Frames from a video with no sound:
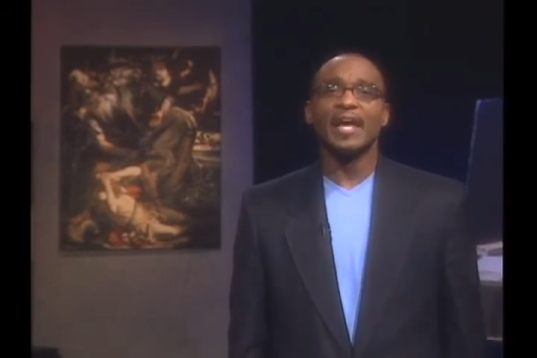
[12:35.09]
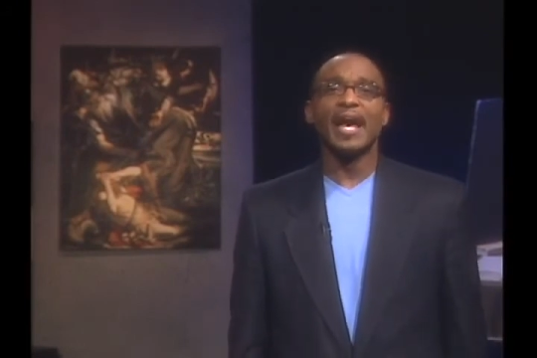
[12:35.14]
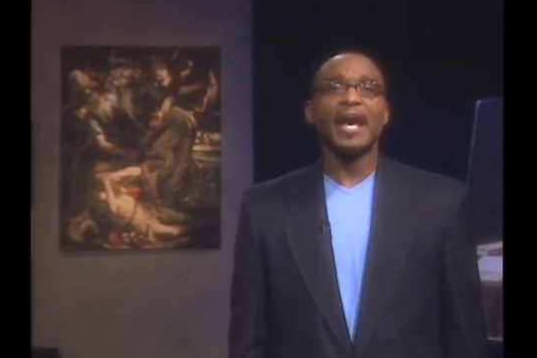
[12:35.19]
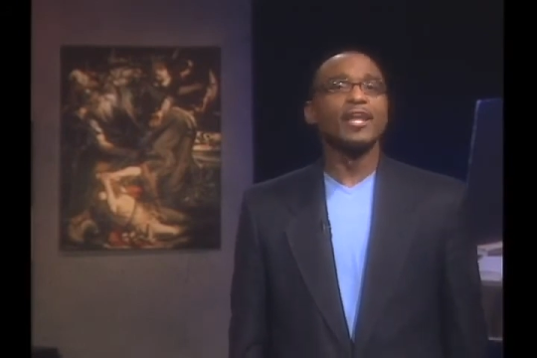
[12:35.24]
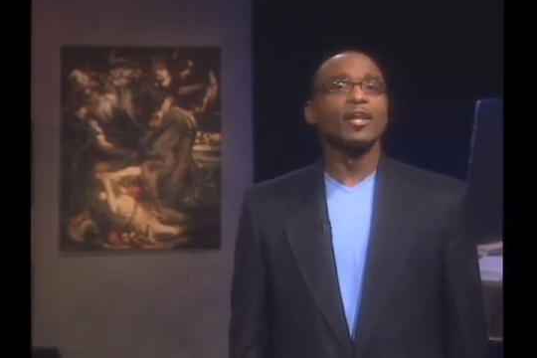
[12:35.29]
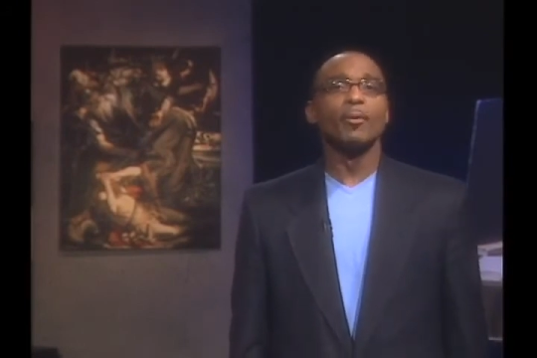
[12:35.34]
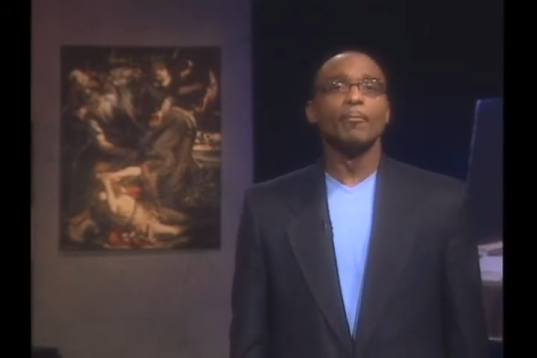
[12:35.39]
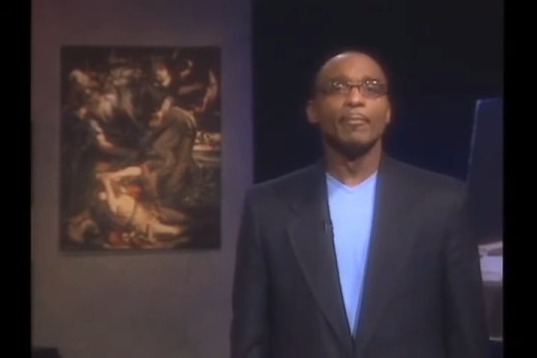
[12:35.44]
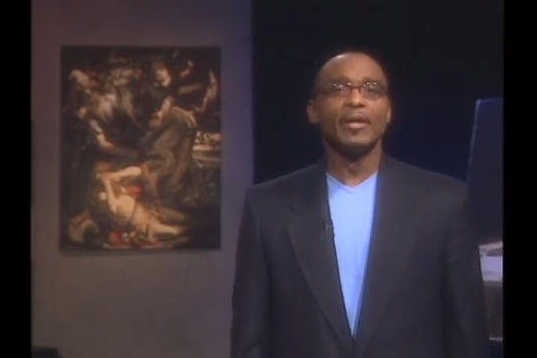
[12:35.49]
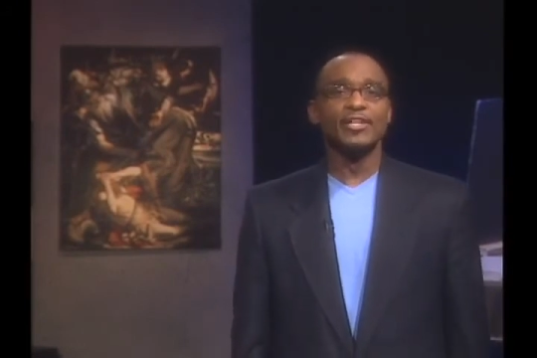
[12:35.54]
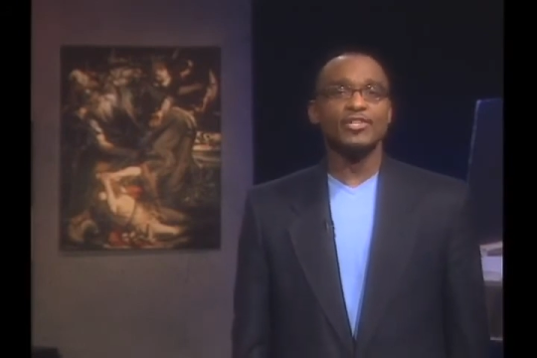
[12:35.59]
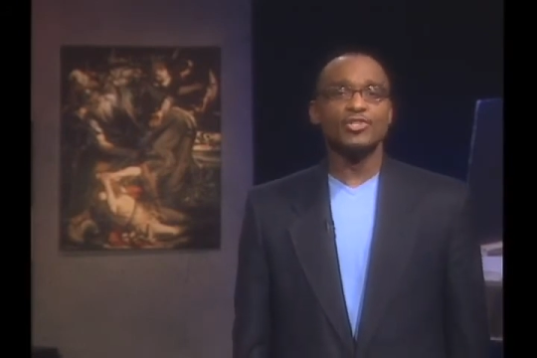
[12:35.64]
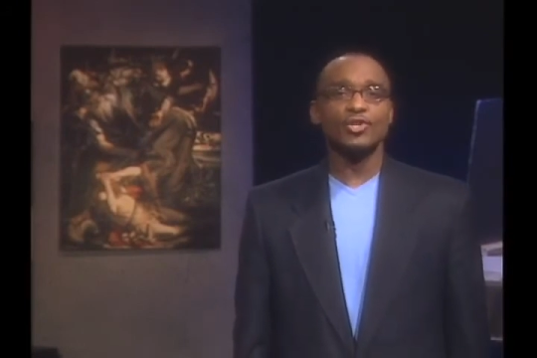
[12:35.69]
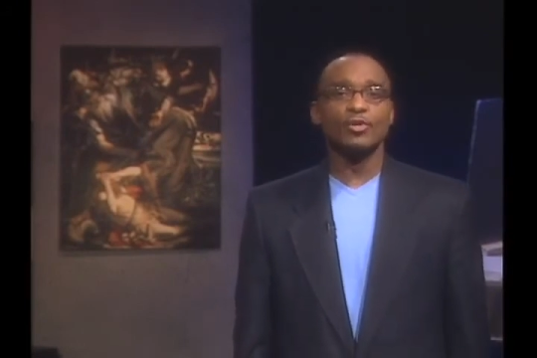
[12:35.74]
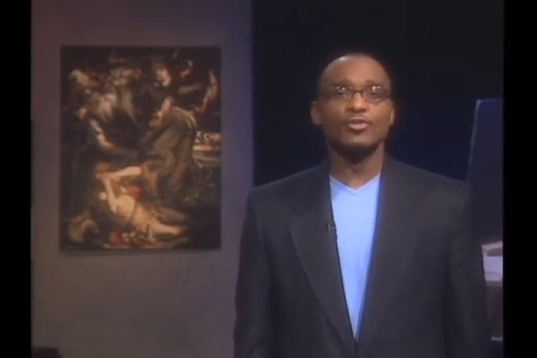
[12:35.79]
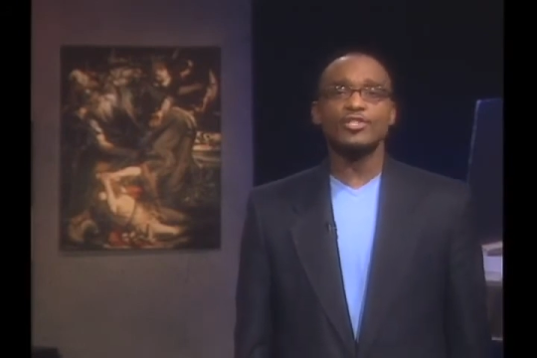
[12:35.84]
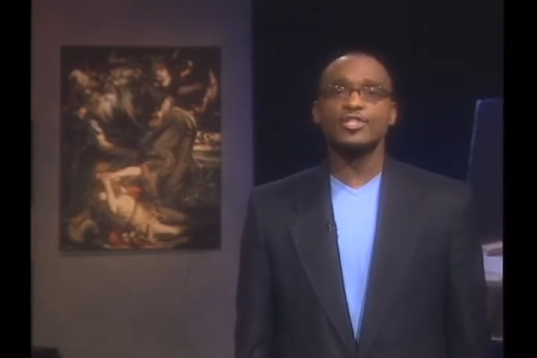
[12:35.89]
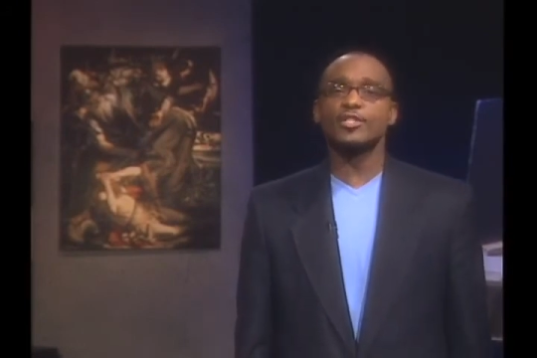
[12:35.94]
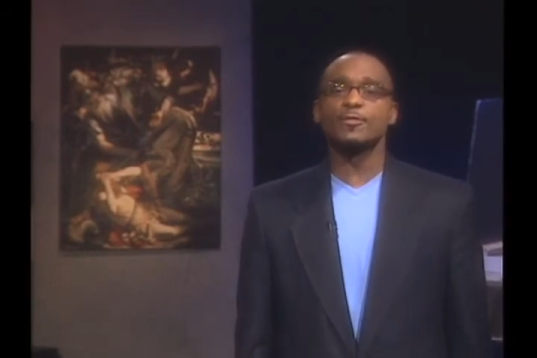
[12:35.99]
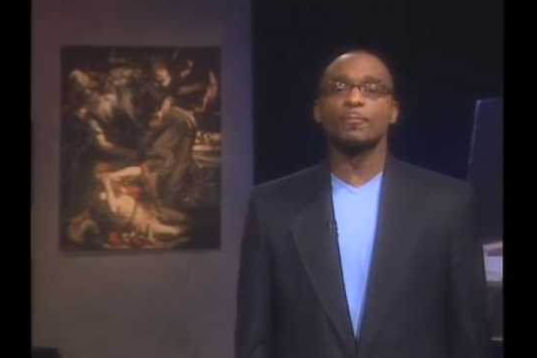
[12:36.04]
elemental
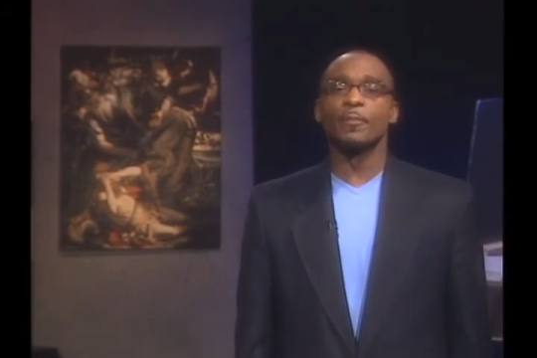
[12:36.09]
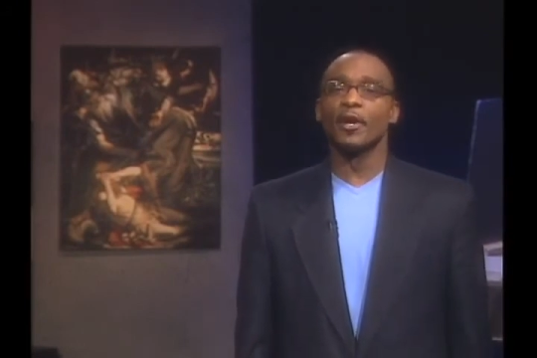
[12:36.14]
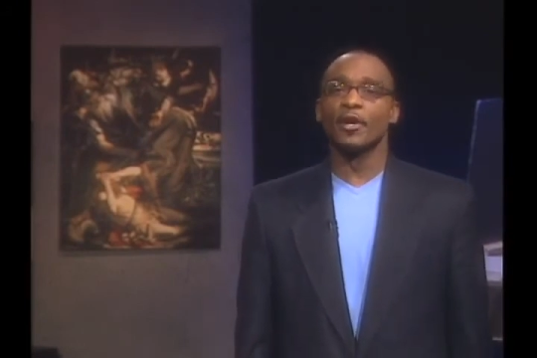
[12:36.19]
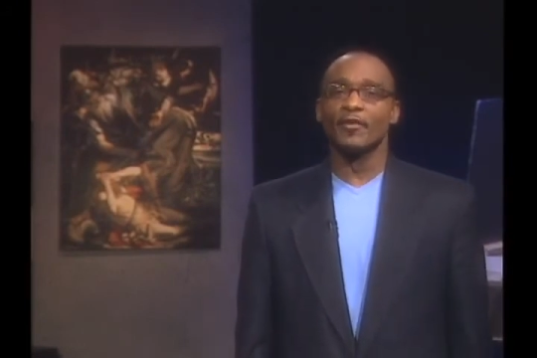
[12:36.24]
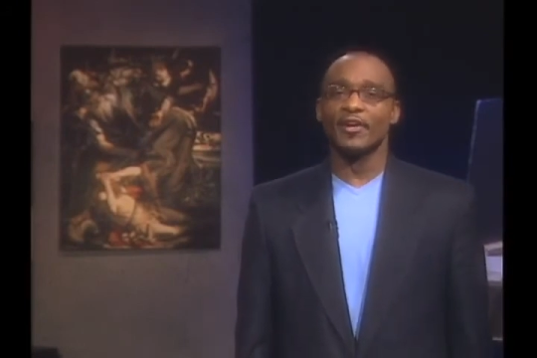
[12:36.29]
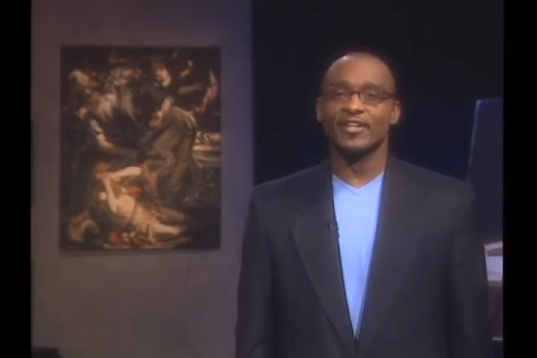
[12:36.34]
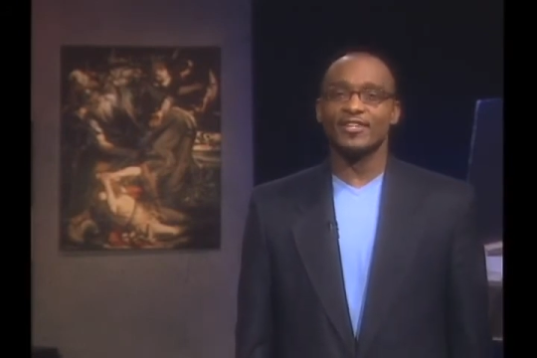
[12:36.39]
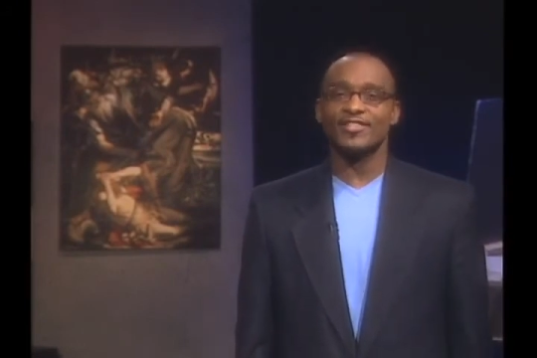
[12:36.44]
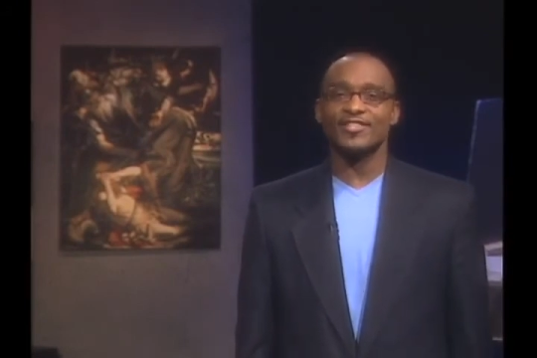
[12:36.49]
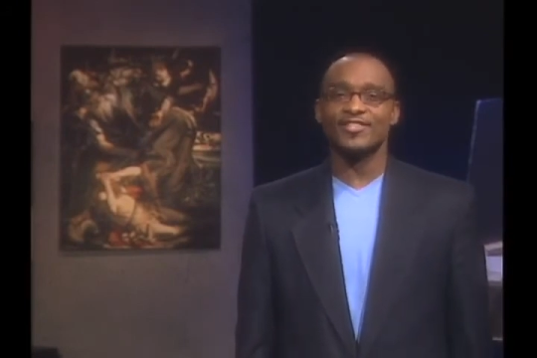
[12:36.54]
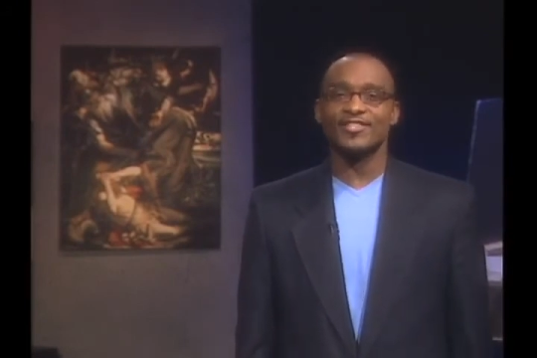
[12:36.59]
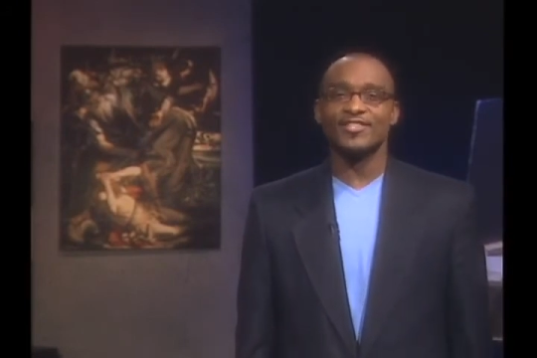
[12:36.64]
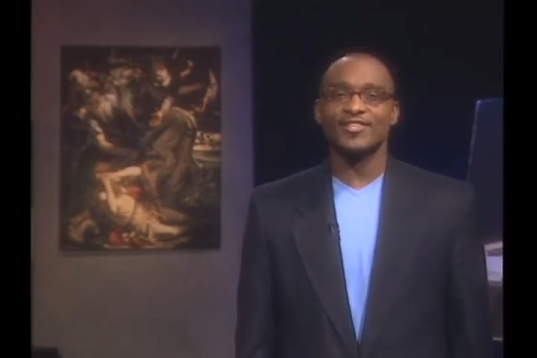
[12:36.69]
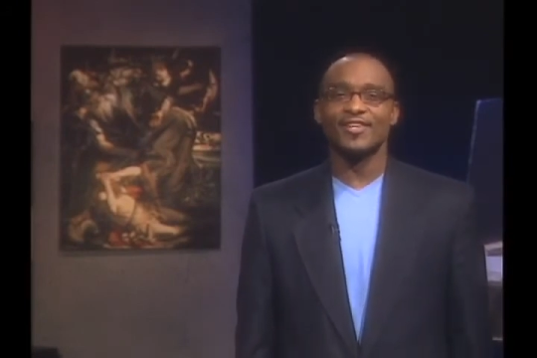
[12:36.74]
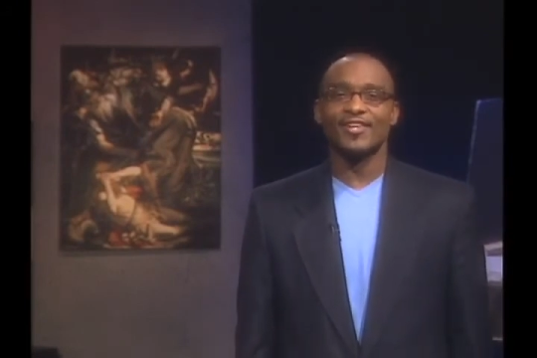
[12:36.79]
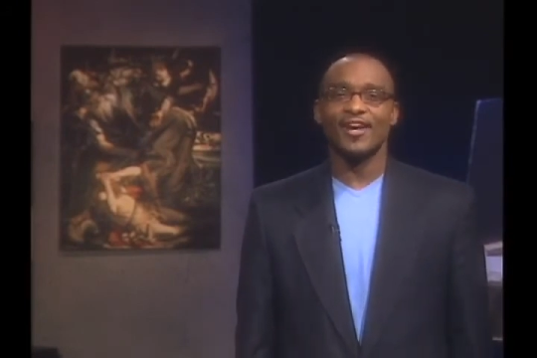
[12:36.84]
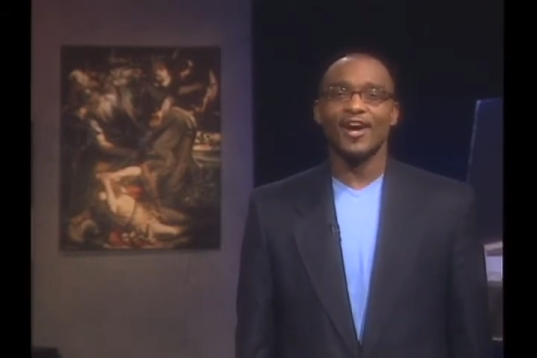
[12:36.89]
spirits